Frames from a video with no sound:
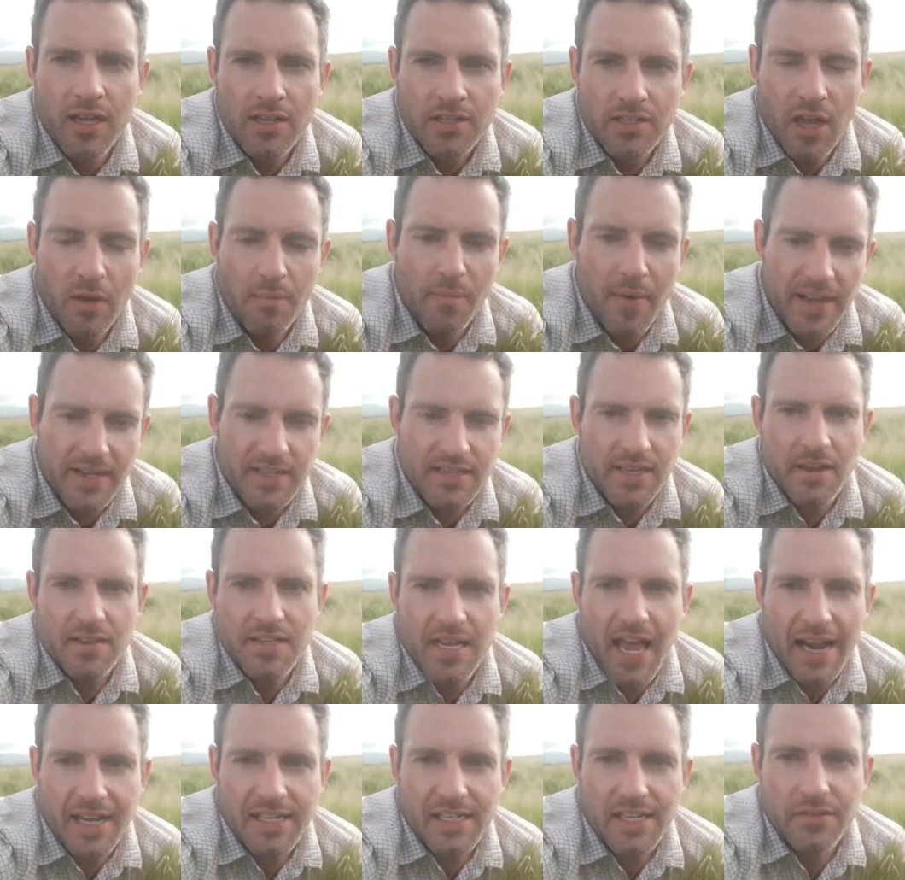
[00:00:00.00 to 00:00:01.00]
So mix
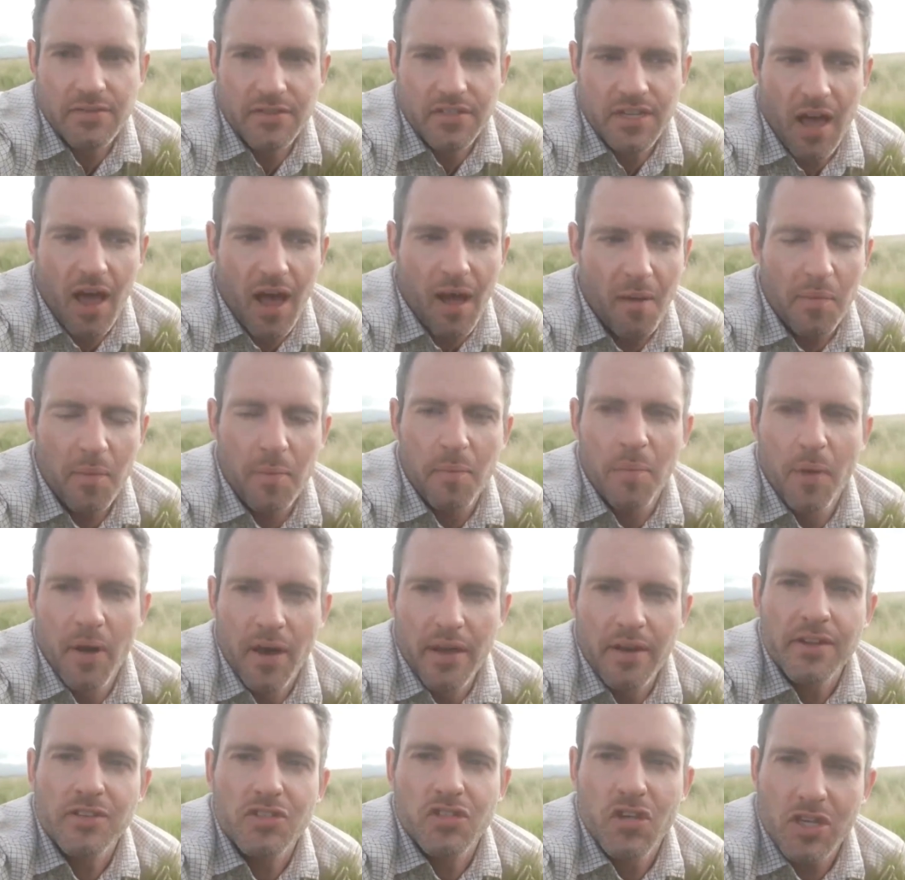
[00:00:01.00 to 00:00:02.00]
those actives up,
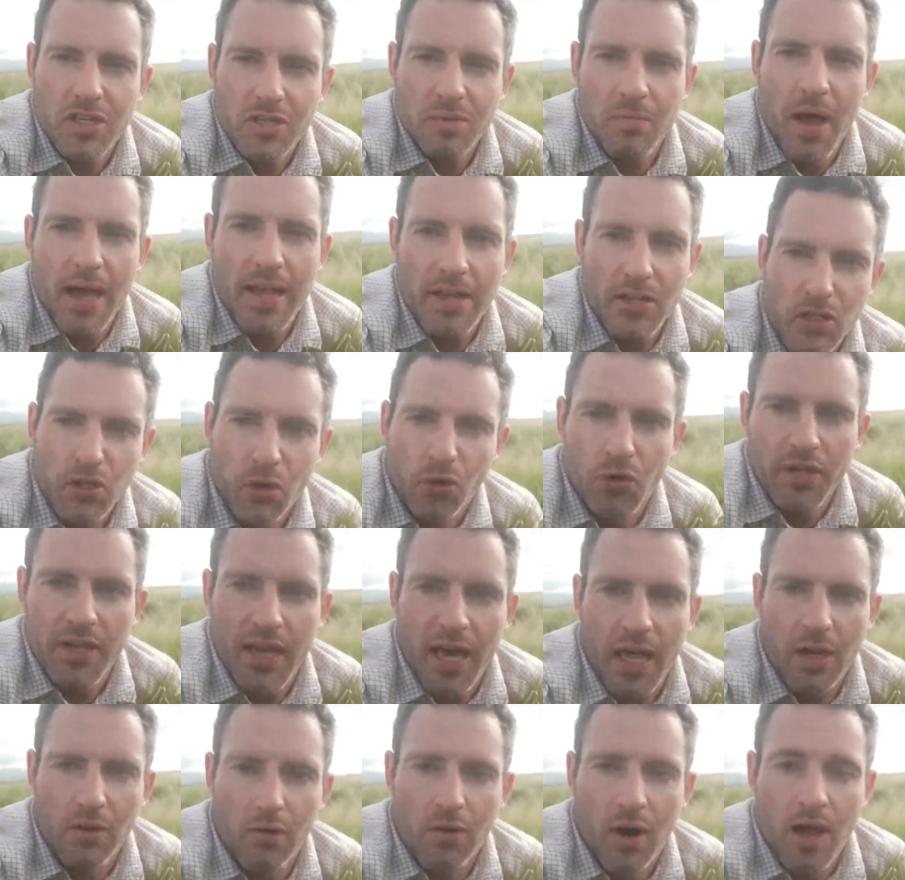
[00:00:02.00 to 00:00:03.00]
but just make sure you
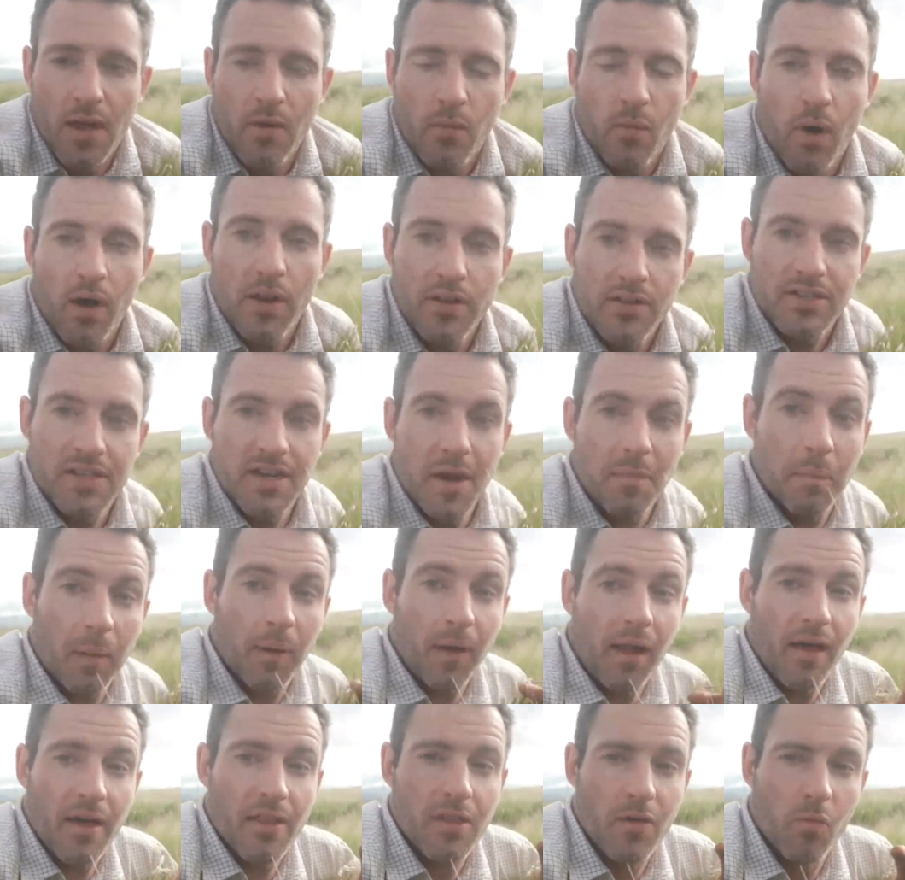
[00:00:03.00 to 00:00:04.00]
get the right ones and
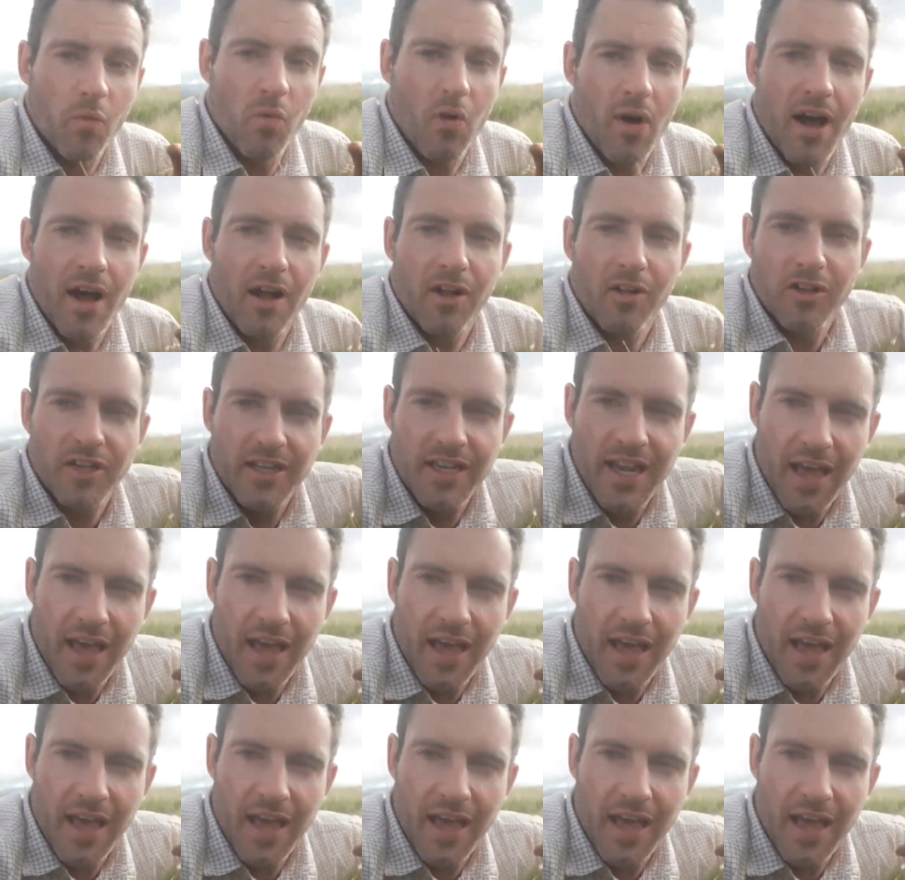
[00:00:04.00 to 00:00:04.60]
apply them well.